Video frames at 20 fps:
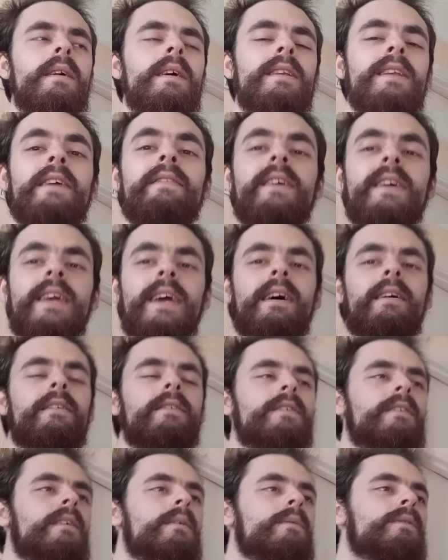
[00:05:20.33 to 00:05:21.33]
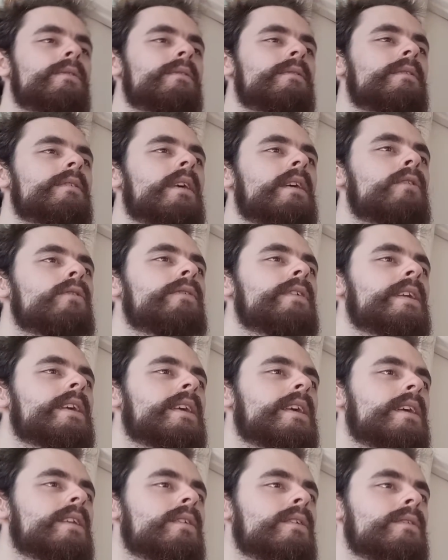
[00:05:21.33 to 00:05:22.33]
Another character I wasn't able to
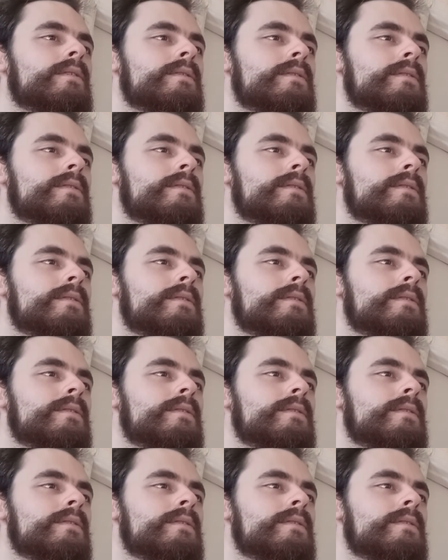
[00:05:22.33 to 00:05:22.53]
key on.